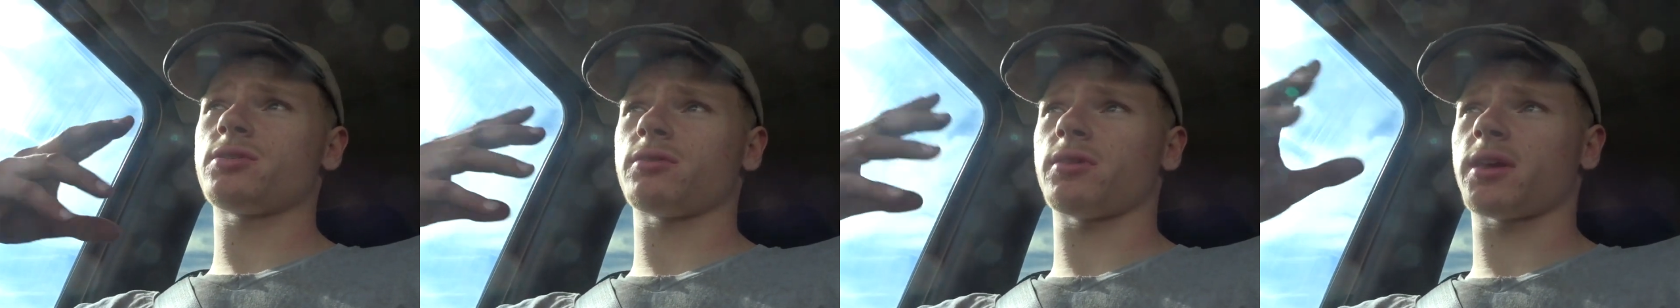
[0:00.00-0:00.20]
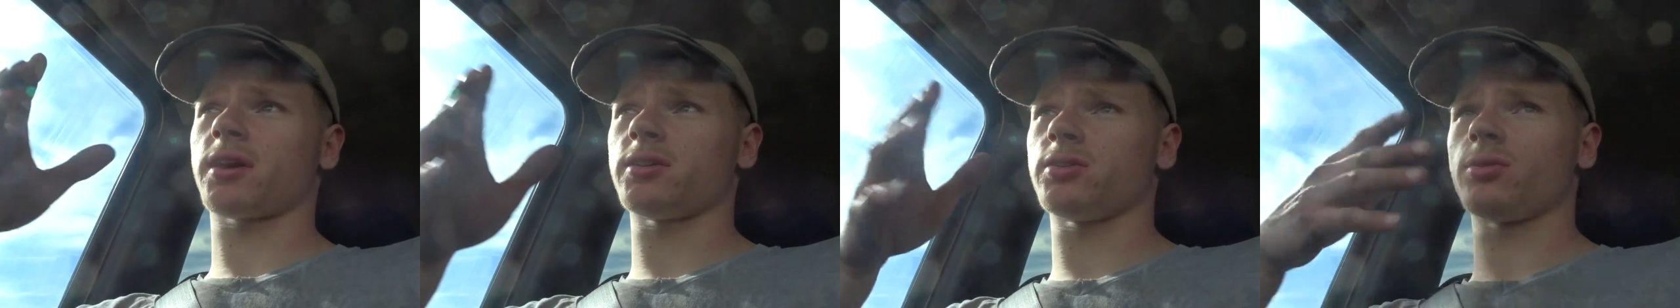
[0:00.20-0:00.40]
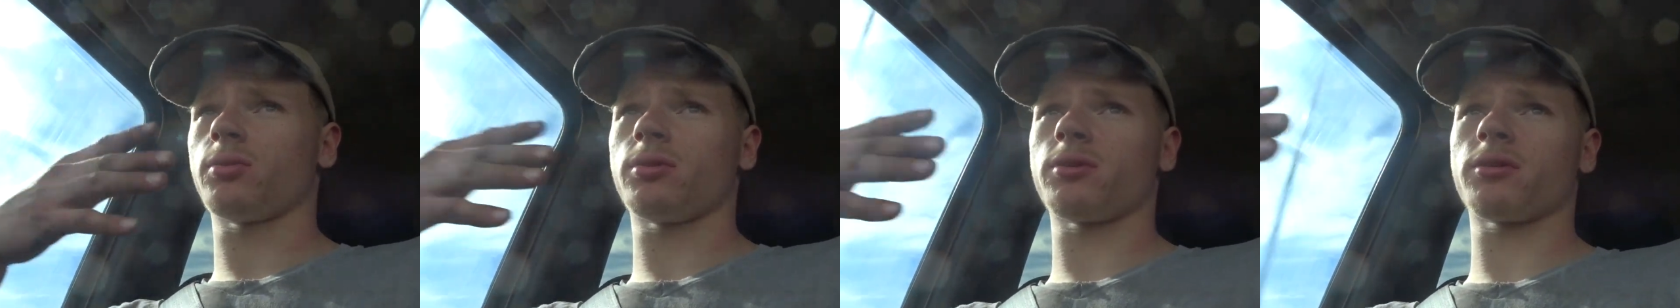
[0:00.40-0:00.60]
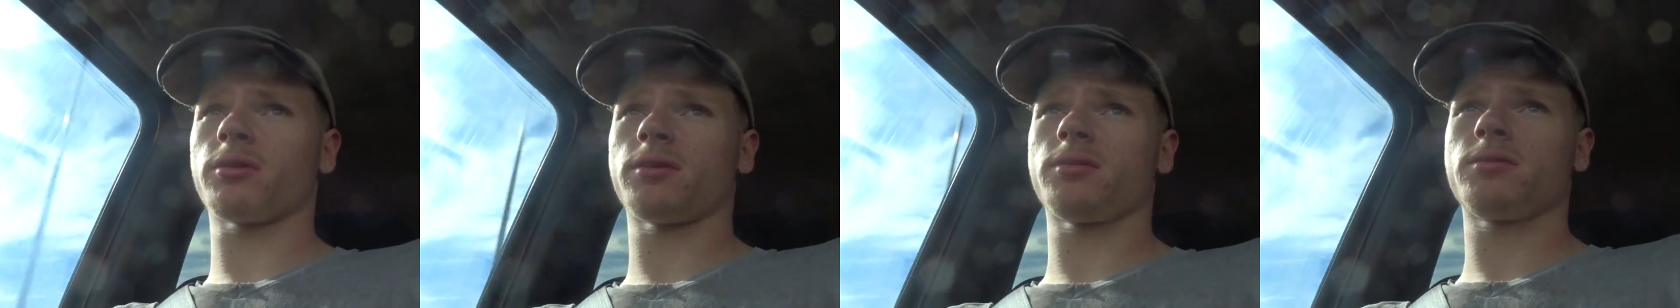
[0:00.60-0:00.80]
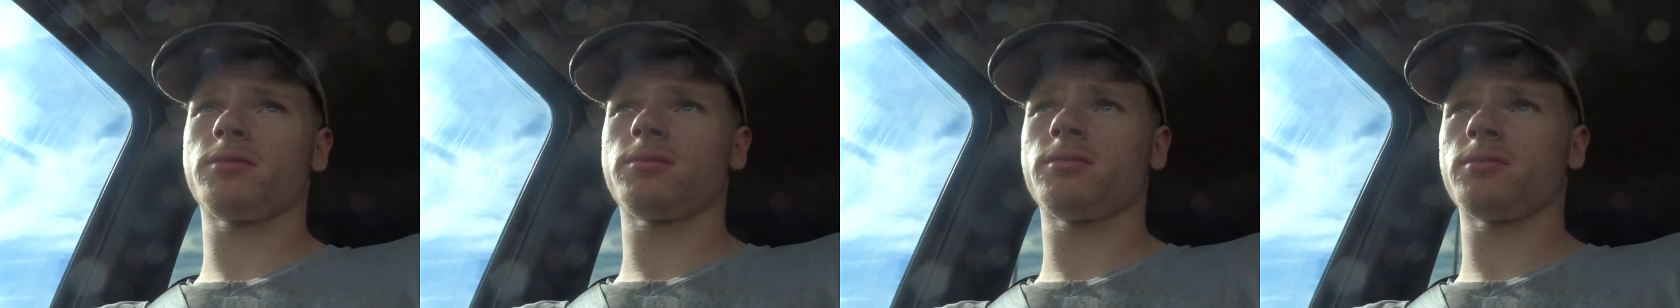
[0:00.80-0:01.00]
or like a door.
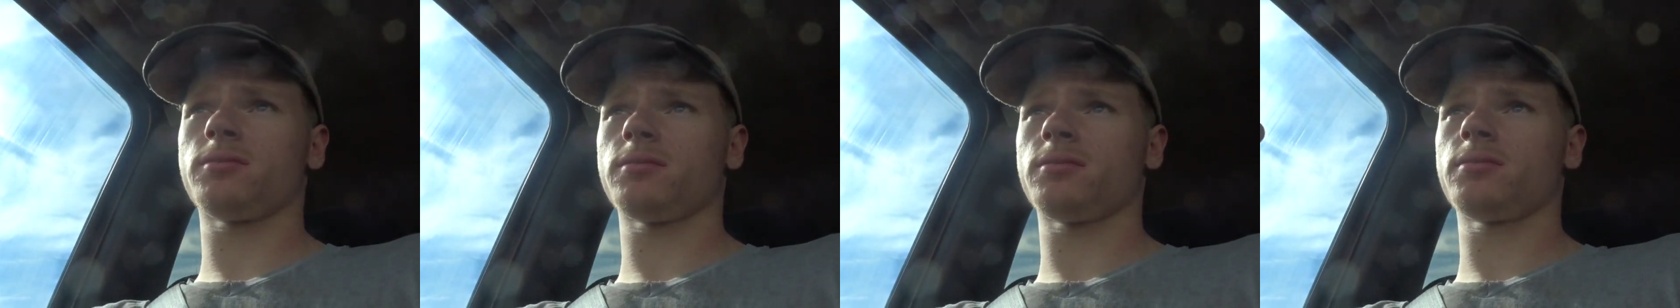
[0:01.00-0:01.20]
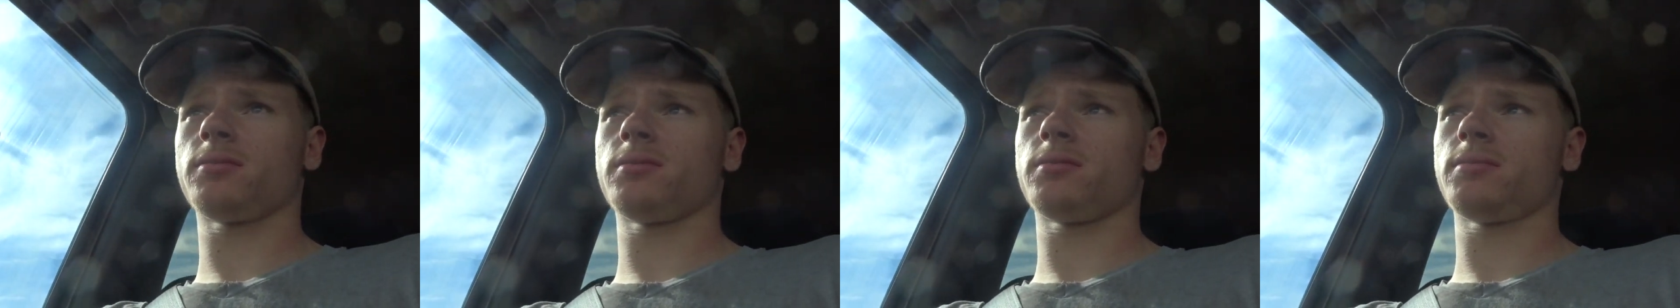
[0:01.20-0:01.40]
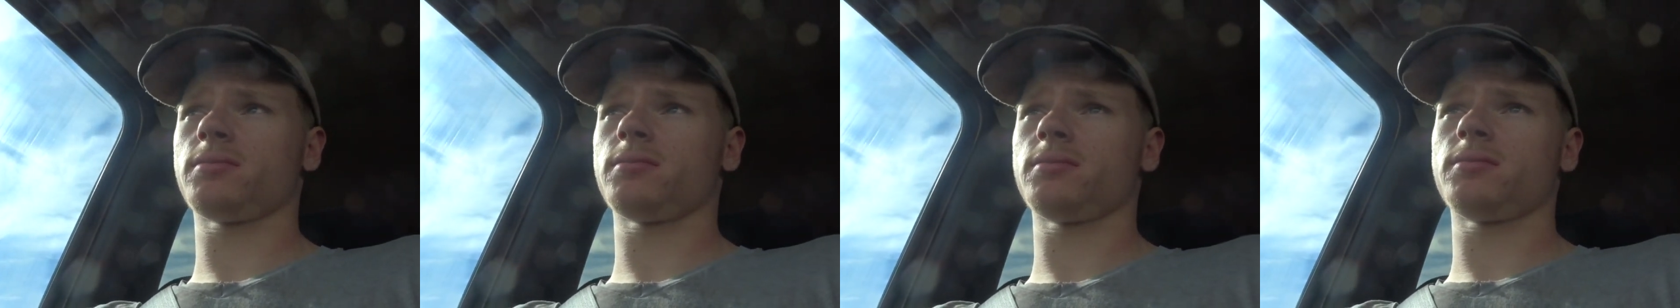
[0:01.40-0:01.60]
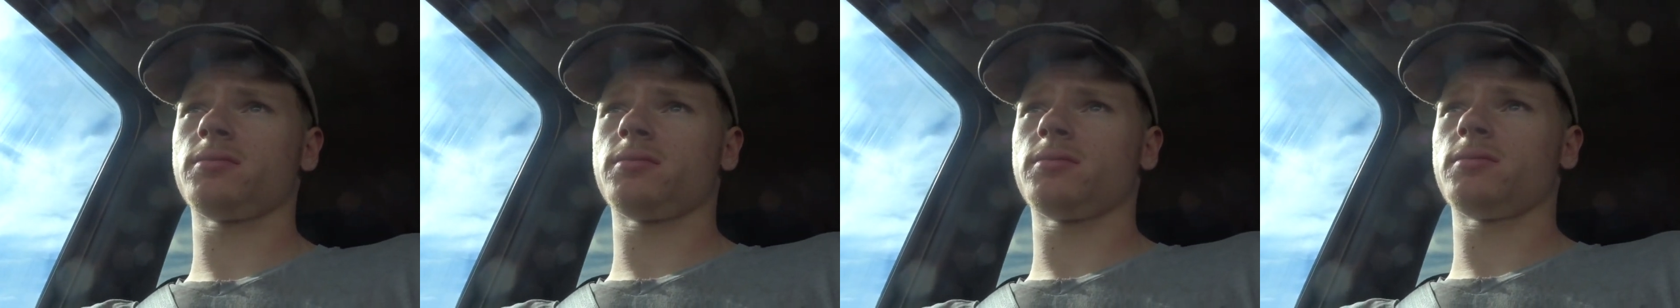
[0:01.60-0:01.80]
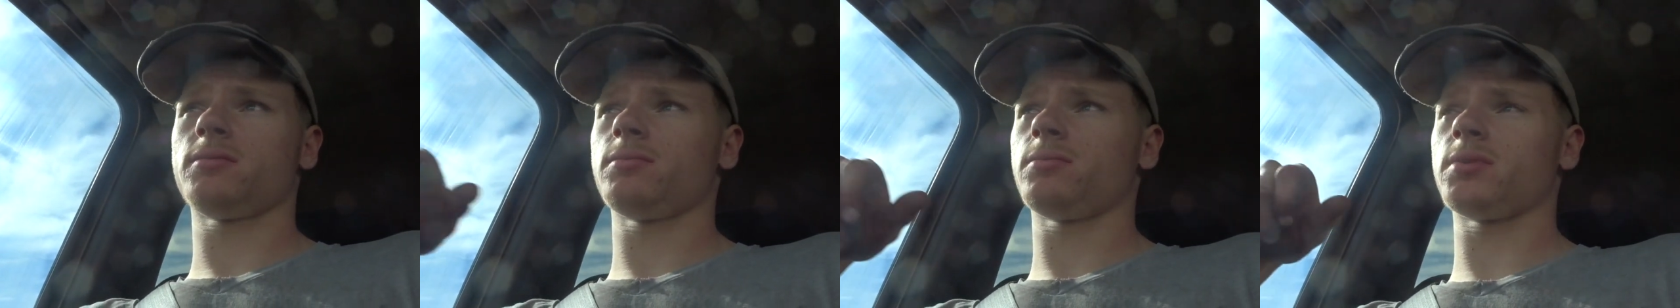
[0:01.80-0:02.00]

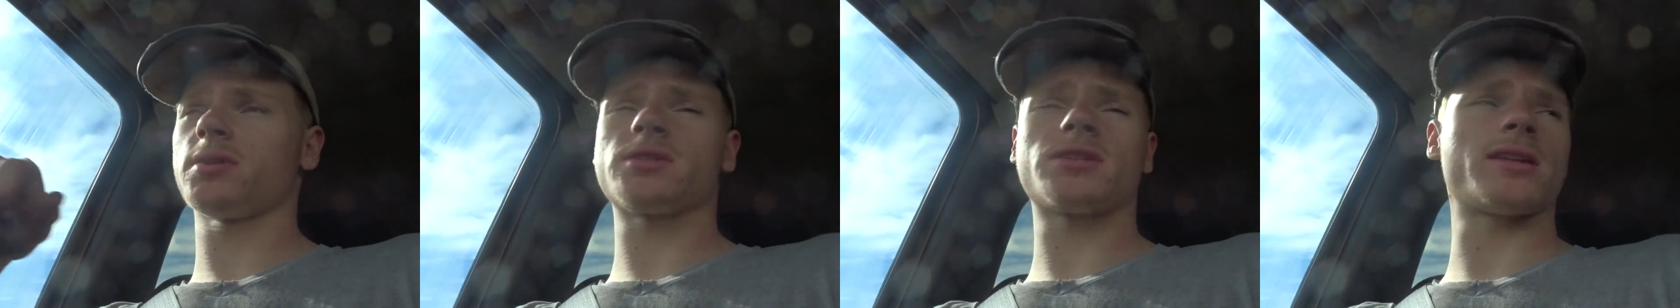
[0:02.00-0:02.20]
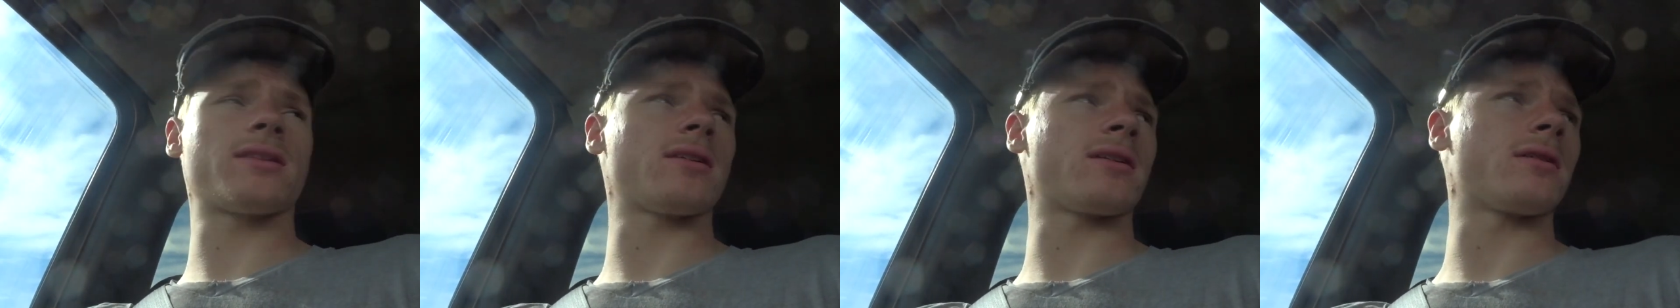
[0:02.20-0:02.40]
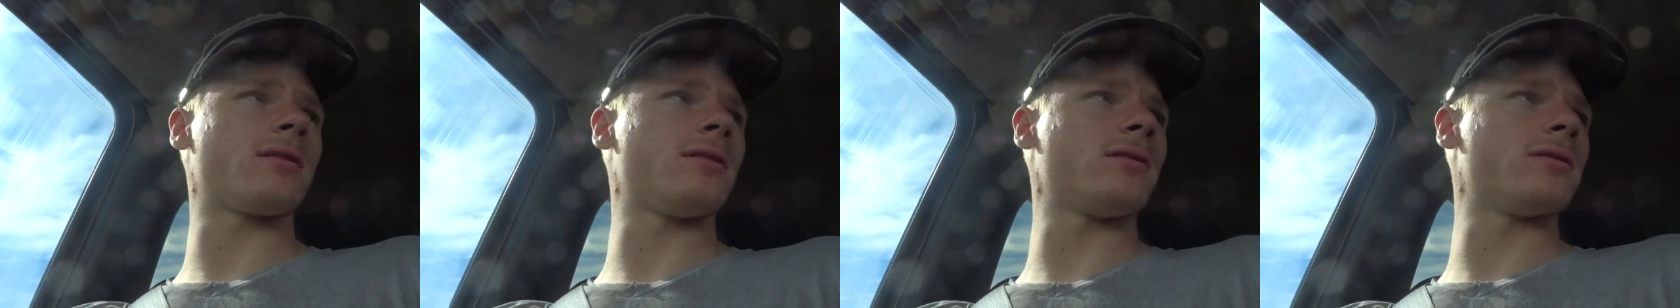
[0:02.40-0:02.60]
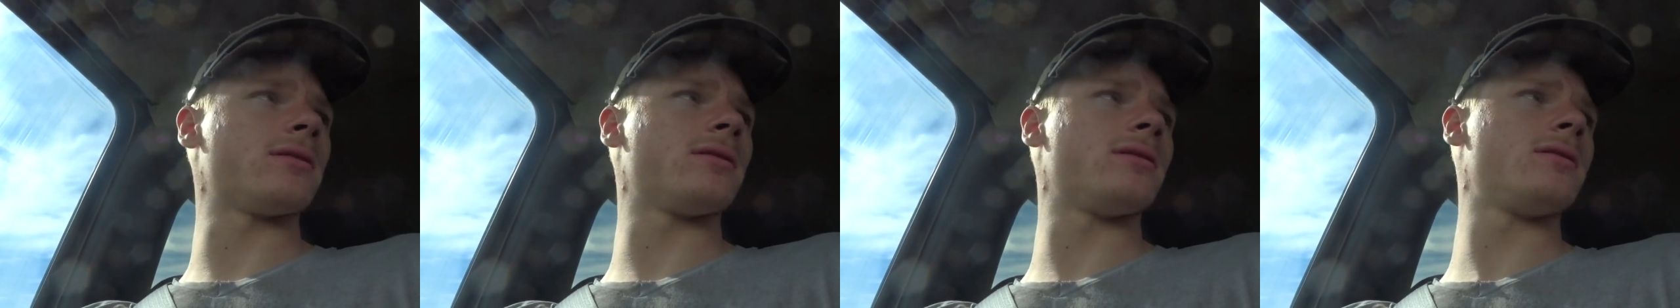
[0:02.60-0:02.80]
What is that thing called?